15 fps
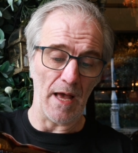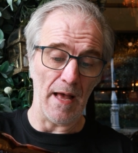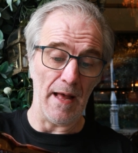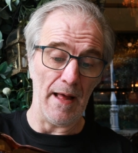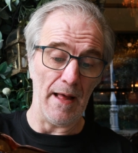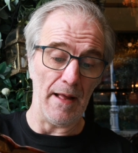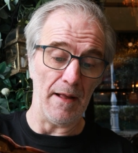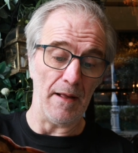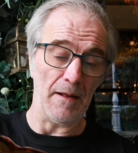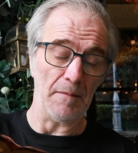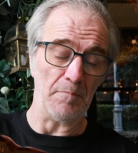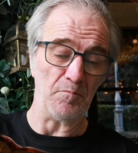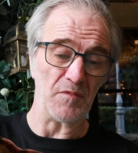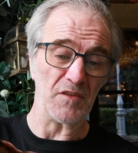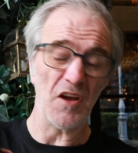
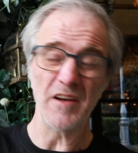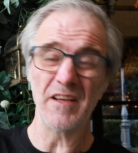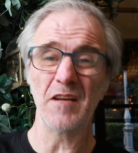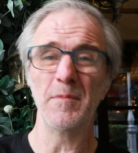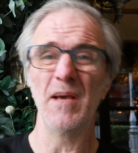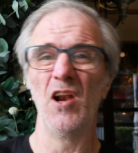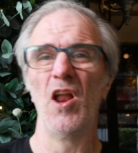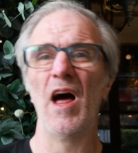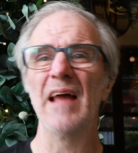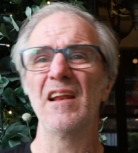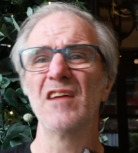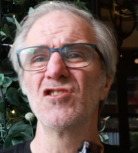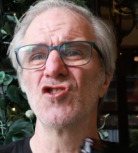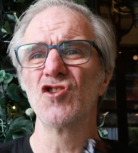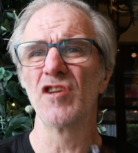It's only going to be a light
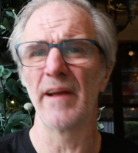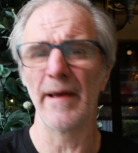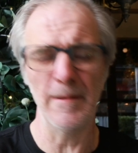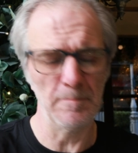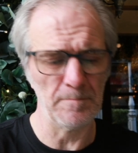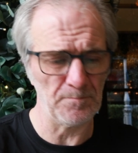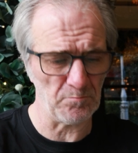lunch today,